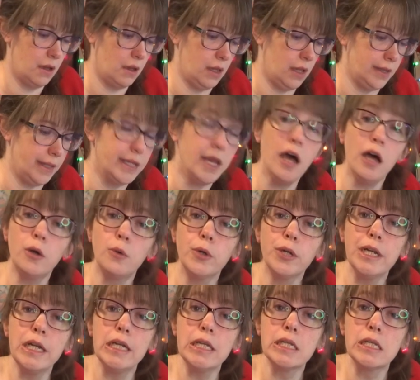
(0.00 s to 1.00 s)
Let the
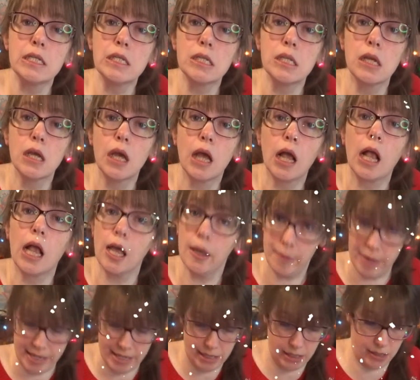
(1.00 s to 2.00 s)
awkwardness
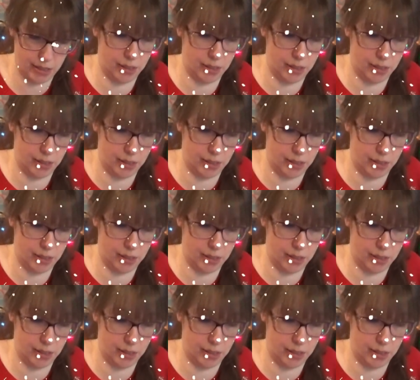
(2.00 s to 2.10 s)
come in.